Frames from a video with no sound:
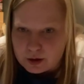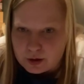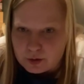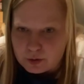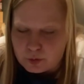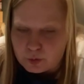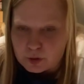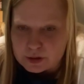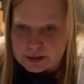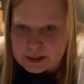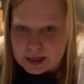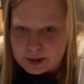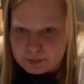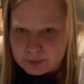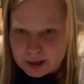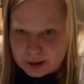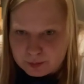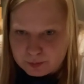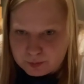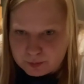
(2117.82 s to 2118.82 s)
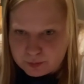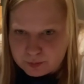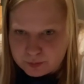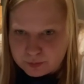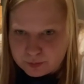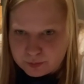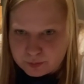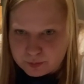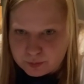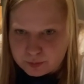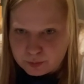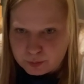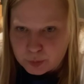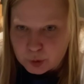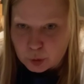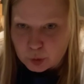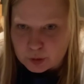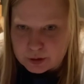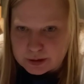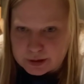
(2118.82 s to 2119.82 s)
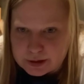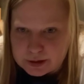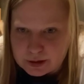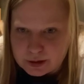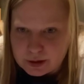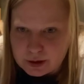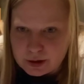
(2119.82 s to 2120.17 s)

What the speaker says: What's that, Mum? Milks?